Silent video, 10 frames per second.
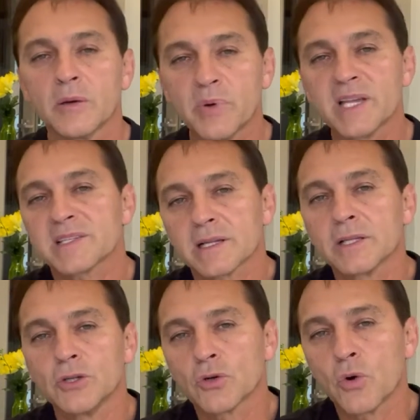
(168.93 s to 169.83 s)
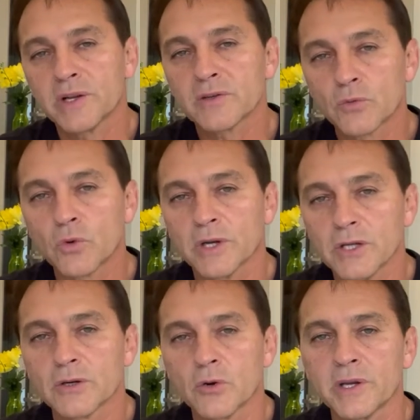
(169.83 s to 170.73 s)
basically you're going to ruin it.
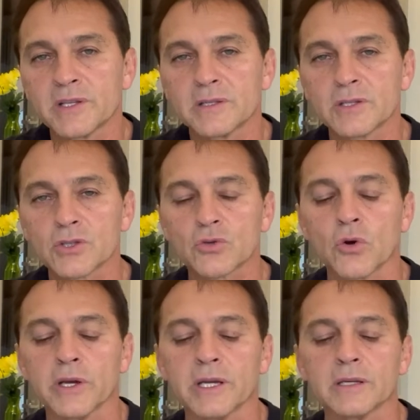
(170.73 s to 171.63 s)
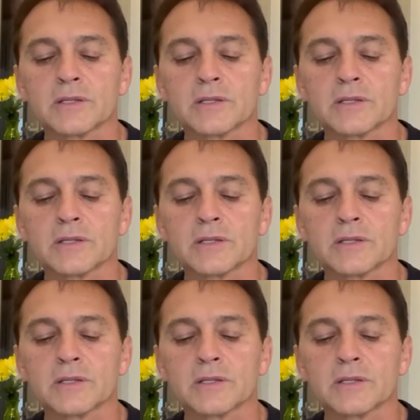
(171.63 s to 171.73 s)
You're going to destroy it.